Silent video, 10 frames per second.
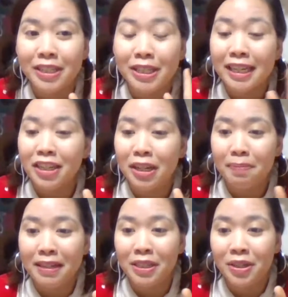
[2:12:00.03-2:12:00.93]
just singing
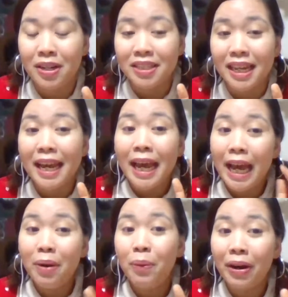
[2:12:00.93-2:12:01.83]
Japanese songs
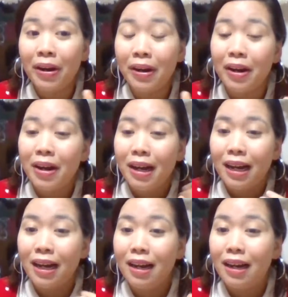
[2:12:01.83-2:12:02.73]
and we are
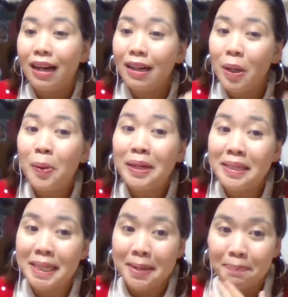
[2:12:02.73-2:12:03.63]
going
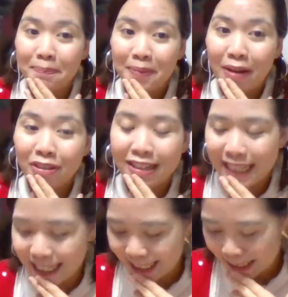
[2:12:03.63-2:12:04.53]
to sleep
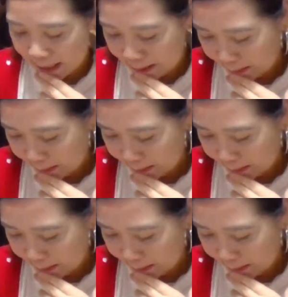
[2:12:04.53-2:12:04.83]
after this.